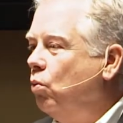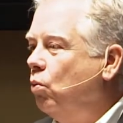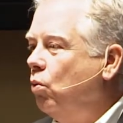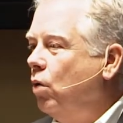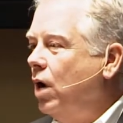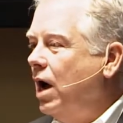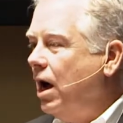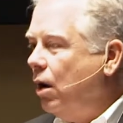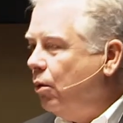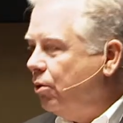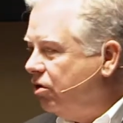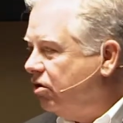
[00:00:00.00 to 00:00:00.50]

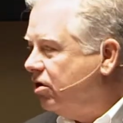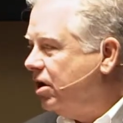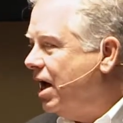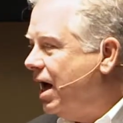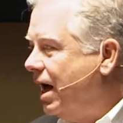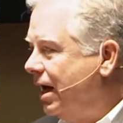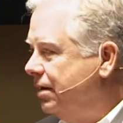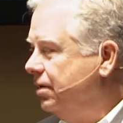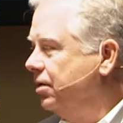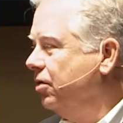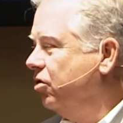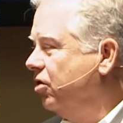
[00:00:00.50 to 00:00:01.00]
how has
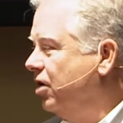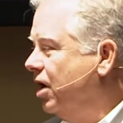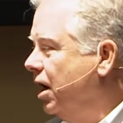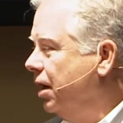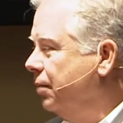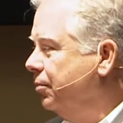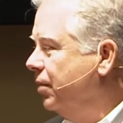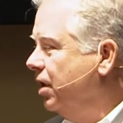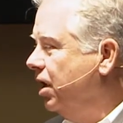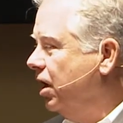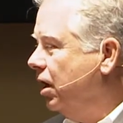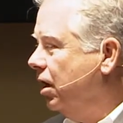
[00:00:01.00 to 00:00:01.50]
God
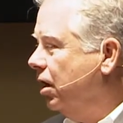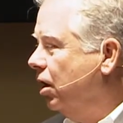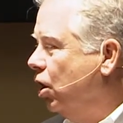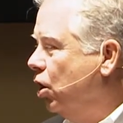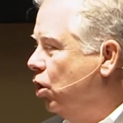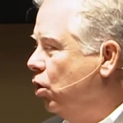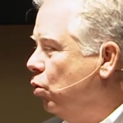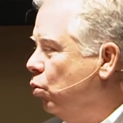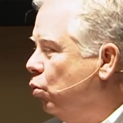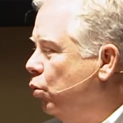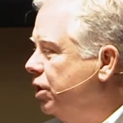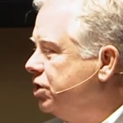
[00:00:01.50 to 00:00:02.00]
designed me?
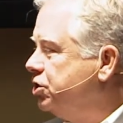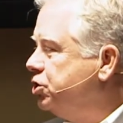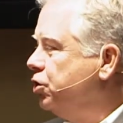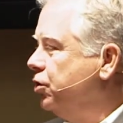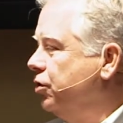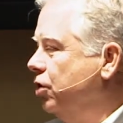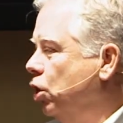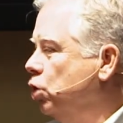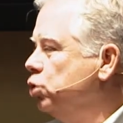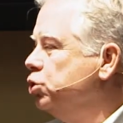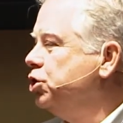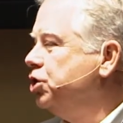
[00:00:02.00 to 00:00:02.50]
Which of
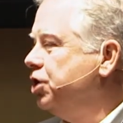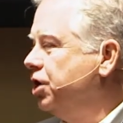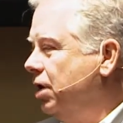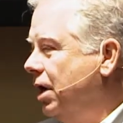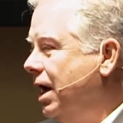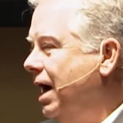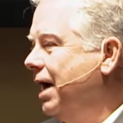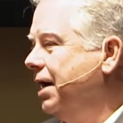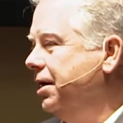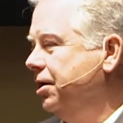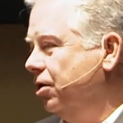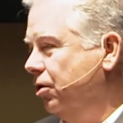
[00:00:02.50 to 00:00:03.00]
those could
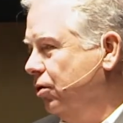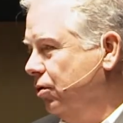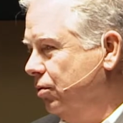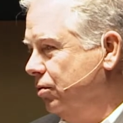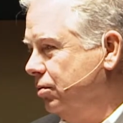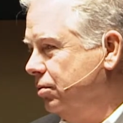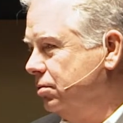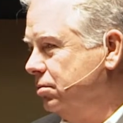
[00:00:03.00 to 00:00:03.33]
I do?